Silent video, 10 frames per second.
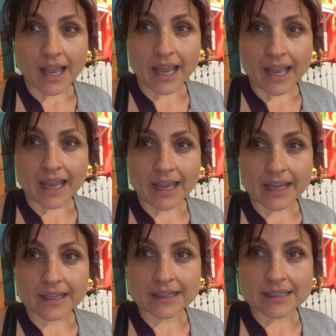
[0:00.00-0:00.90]

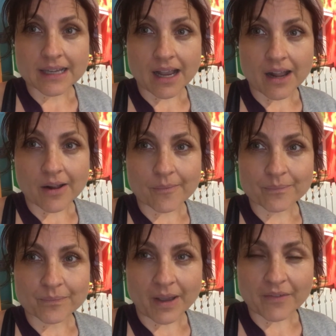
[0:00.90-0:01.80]
and
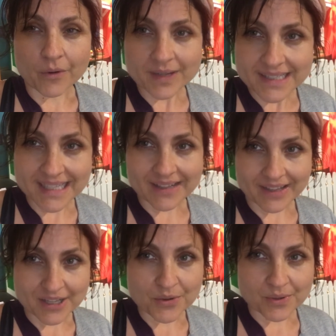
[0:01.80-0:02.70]
um, I've always seen
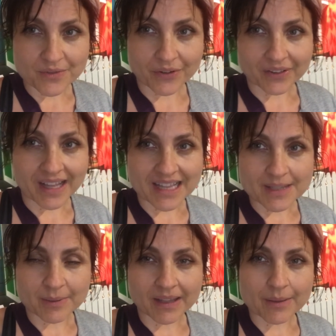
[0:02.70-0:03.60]
things through a different lens
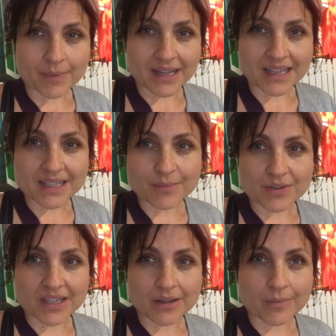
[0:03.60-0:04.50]
but like being in this
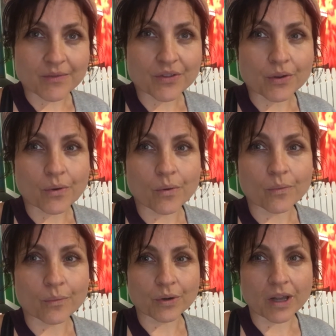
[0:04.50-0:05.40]
museum even
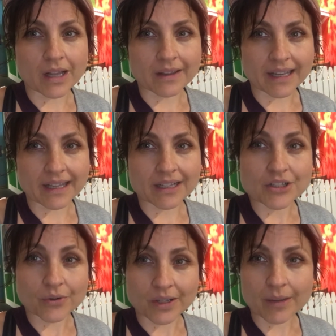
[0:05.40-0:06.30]
though not like
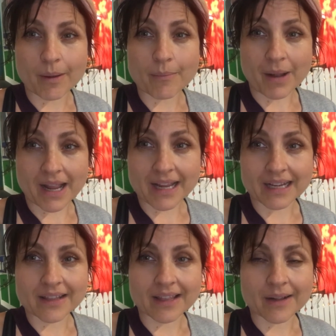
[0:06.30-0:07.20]
condoning it by buying
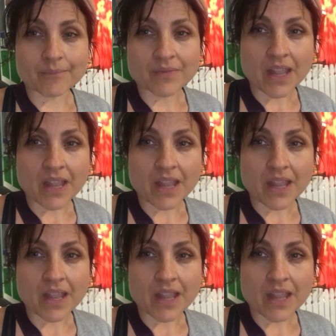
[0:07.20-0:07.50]
anything